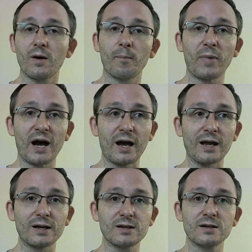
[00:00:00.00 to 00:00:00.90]

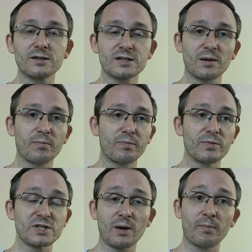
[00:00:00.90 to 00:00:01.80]
by
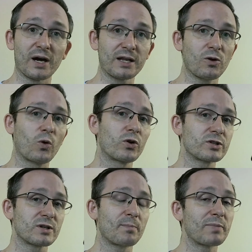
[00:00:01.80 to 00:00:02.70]
somebody or
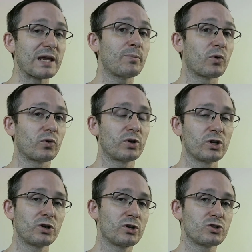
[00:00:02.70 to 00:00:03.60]
some people
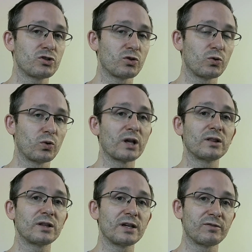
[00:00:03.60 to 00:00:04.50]
to
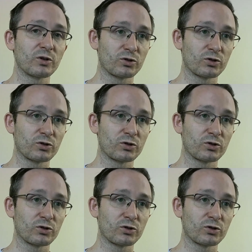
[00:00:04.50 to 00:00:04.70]
leave your